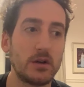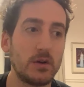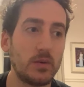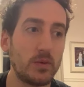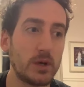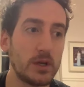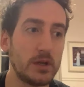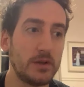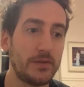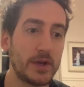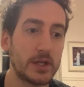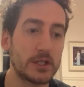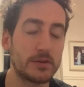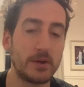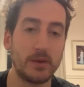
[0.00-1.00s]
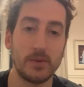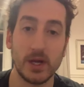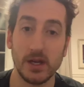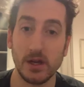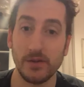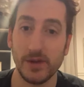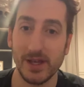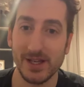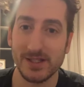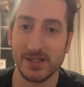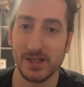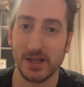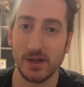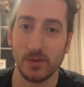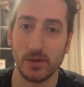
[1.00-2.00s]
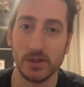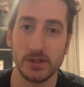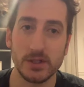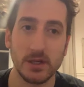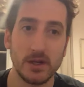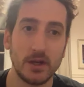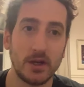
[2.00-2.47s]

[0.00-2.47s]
one of the things we went over yesterday was